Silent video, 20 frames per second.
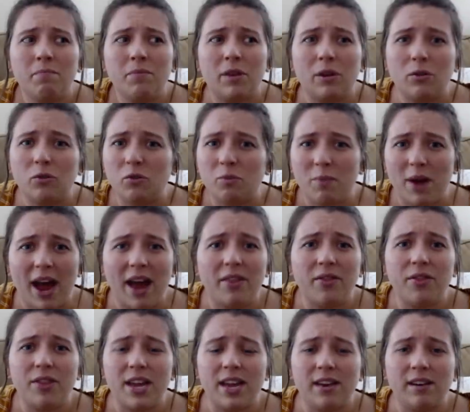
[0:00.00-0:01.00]
those
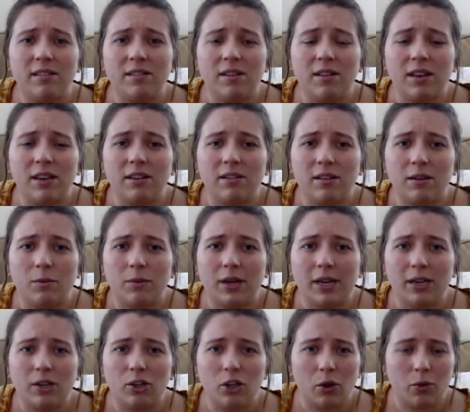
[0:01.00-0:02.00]
bad things, the things that
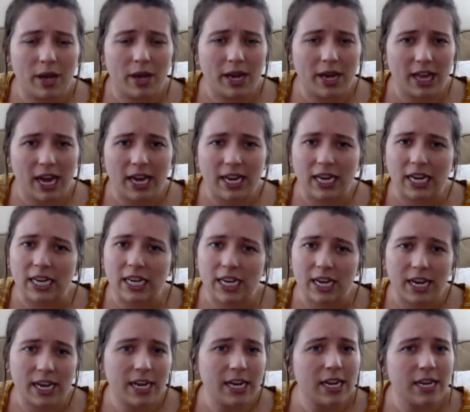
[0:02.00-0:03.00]
we don't like that he did,